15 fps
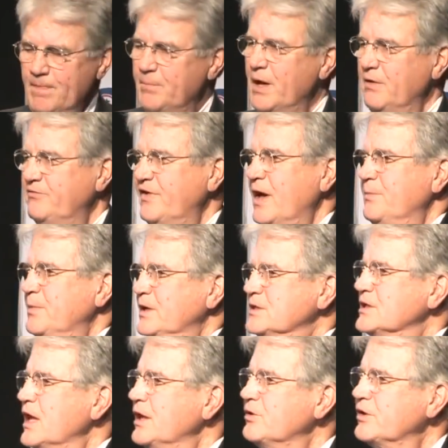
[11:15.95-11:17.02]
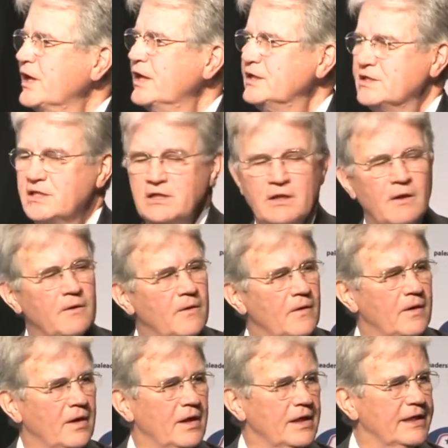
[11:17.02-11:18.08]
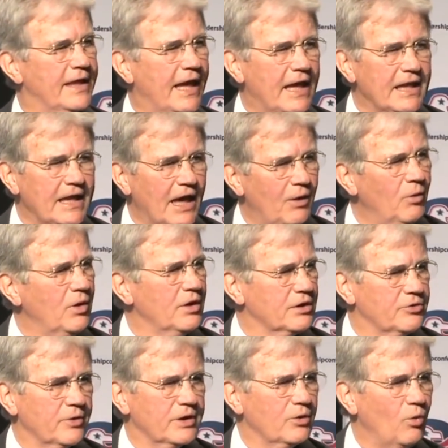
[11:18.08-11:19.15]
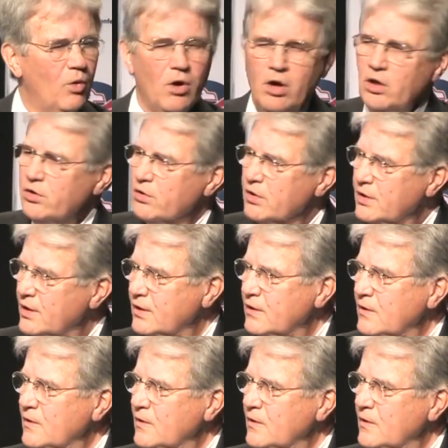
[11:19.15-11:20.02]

About 5 minutes later, Katie said, "Daddy, I want a drink of water."